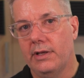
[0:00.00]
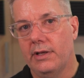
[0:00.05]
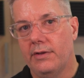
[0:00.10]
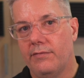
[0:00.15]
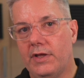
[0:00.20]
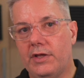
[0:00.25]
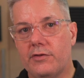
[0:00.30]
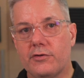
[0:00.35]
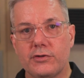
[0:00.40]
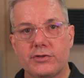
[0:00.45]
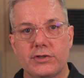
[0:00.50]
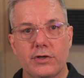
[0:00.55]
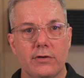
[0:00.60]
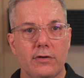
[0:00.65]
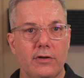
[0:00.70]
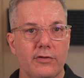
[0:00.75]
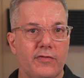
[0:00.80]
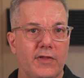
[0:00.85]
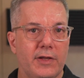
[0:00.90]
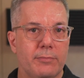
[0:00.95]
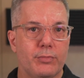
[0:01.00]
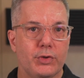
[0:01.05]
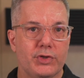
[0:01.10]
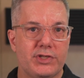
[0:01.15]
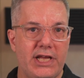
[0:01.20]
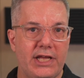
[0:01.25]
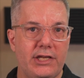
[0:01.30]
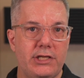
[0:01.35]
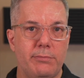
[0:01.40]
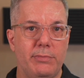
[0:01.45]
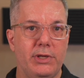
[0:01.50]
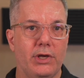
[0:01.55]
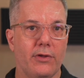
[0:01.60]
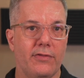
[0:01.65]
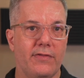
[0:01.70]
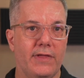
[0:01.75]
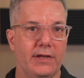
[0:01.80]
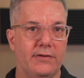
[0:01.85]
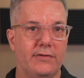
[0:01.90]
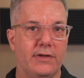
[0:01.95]
These are journals that pretend to be
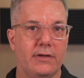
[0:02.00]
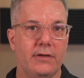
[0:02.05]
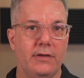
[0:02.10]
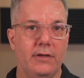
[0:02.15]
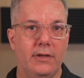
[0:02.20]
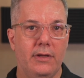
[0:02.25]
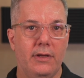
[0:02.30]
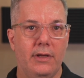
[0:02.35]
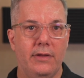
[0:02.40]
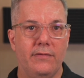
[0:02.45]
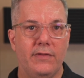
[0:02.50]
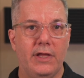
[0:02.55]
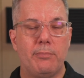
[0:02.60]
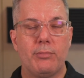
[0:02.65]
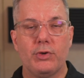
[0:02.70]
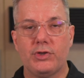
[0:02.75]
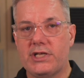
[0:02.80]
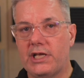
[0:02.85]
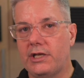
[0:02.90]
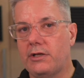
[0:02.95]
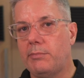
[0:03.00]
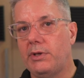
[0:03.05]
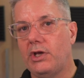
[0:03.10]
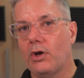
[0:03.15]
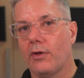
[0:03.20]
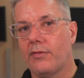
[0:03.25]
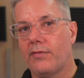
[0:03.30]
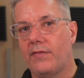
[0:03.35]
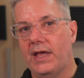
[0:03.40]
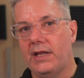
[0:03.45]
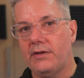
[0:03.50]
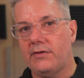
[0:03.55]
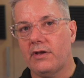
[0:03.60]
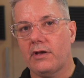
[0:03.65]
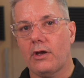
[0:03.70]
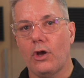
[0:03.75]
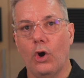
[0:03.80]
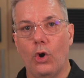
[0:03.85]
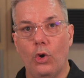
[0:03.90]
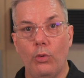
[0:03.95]
authentic. They pretend to be
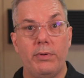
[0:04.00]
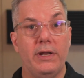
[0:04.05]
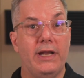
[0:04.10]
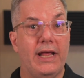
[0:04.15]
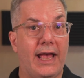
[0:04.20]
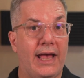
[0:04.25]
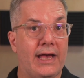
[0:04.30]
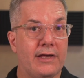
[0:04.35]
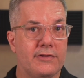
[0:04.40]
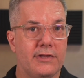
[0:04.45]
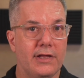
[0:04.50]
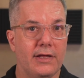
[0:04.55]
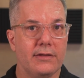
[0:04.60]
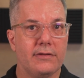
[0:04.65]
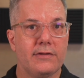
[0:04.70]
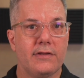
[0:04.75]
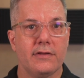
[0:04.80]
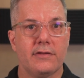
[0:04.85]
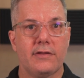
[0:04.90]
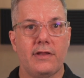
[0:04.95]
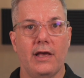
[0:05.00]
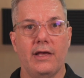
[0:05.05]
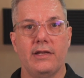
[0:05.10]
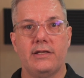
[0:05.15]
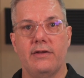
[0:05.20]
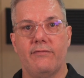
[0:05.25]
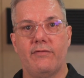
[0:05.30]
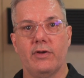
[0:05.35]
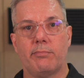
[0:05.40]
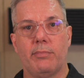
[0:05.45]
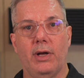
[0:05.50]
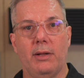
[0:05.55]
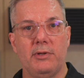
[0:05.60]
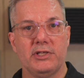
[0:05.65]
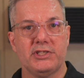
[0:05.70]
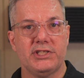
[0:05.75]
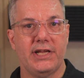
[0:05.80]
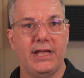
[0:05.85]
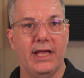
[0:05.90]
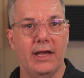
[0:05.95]
authentic, open access scientific
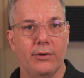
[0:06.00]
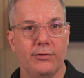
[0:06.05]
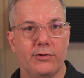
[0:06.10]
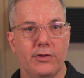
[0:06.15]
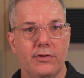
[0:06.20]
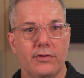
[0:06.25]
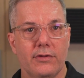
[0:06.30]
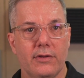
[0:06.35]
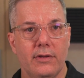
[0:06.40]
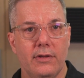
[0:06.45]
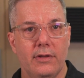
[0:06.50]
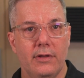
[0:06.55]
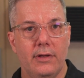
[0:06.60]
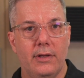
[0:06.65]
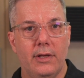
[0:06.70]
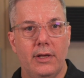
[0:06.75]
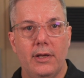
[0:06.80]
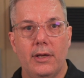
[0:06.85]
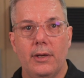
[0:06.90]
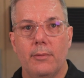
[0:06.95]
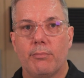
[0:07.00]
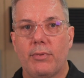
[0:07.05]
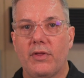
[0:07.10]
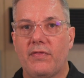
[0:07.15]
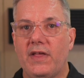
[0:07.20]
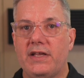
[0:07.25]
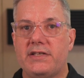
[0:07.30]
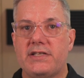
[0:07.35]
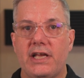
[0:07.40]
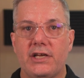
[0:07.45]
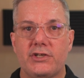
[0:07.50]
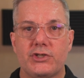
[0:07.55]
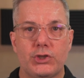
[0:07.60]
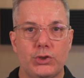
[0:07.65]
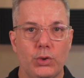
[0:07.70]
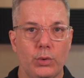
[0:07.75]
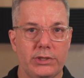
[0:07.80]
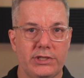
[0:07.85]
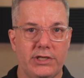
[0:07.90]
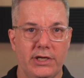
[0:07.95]
publishing houses, but they take
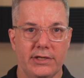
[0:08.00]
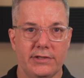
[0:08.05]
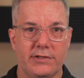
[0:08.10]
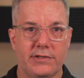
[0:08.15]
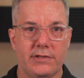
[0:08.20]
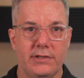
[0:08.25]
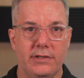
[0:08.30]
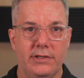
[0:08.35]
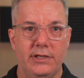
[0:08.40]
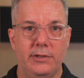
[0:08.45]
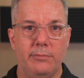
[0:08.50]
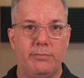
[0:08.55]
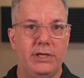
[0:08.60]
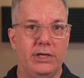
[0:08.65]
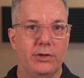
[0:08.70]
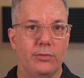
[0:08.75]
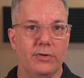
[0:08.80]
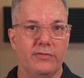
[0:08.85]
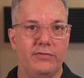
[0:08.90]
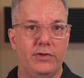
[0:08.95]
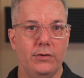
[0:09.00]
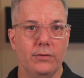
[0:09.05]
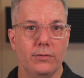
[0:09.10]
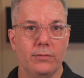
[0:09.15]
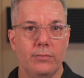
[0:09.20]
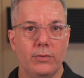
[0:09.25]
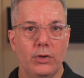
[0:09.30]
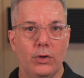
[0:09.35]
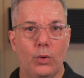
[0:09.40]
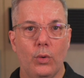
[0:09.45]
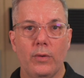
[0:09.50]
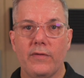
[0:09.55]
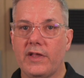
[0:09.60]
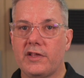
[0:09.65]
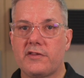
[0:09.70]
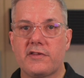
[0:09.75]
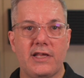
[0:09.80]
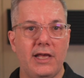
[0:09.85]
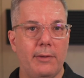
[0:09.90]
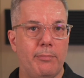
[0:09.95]
shortcuts in peer review, or they
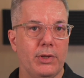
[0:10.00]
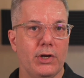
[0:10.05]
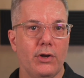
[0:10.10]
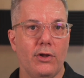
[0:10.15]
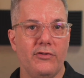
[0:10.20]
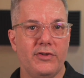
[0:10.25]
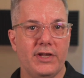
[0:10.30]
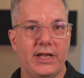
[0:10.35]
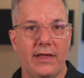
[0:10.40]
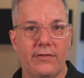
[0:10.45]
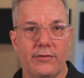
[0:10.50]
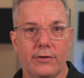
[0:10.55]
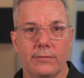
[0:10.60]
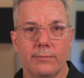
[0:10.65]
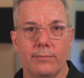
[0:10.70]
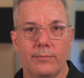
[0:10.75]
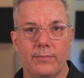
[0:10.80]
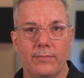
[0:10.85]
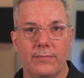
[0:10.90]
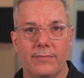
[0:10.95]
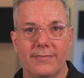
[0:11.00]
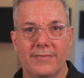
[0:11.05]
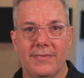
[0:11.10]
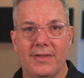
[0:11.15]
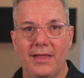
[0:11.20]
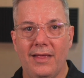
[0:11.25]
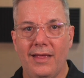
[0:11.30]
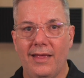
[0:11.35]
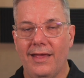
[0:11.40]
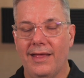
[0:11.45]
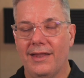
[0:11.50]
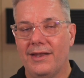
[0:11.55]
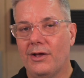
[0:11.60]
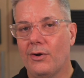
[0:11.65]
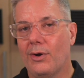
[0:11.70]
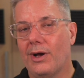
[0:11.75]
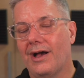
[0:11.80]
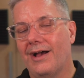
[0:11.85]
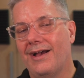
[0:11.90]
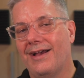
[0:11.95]
skip it altogether.
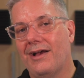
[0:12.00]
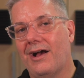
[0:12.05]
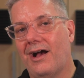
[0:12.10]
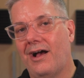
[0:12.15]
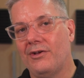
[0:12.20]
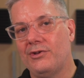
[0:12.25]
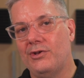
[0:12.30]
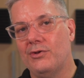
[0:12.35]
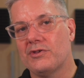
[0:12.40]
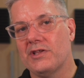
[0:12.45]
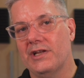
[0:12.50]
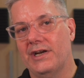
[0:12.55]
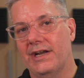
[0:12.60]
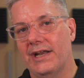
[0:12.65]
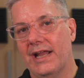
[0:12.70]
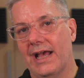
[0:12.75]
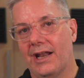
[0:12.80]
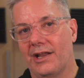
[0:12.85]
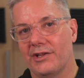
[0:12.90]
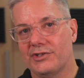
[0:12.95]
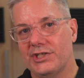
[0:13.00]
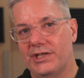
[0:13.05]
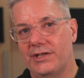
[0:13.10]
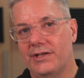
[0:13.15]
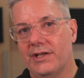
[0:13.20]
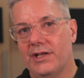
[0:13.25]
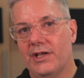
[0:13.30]
Now, I'll use an analogy.